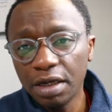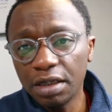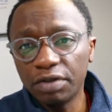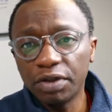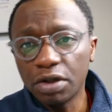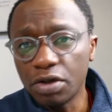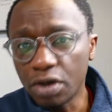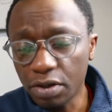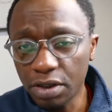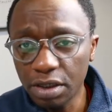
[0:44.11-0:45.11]
Interviewed
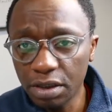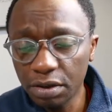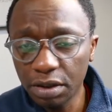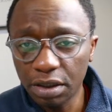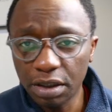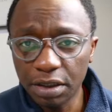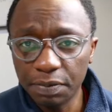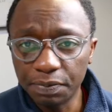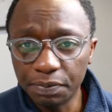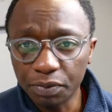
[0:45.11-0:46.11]
another,
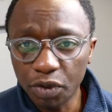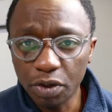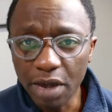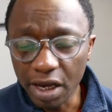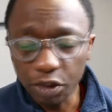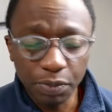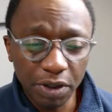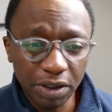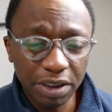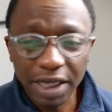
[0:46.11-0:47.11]

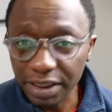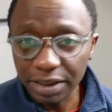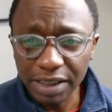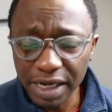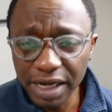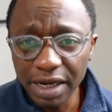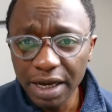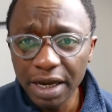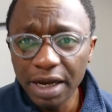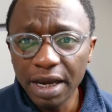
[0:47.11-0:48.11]
expert yesterday.
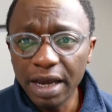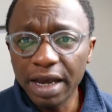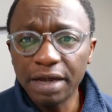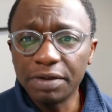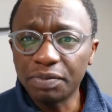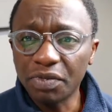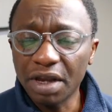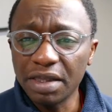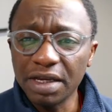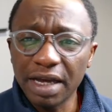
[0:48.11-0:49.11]
And
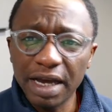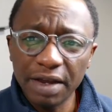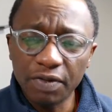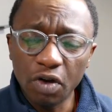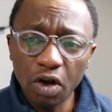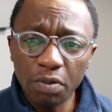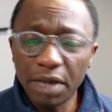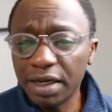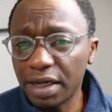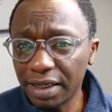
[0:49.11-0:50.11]
I think I have come,
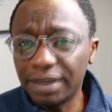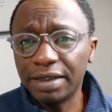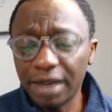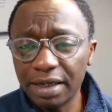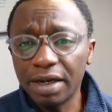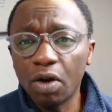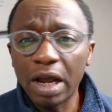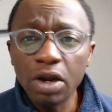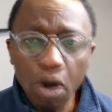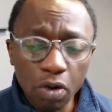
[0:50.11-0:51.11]
and
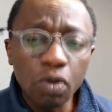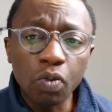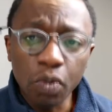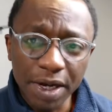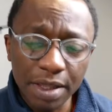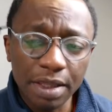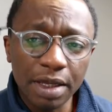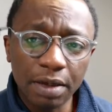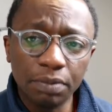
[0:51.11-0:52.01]
along with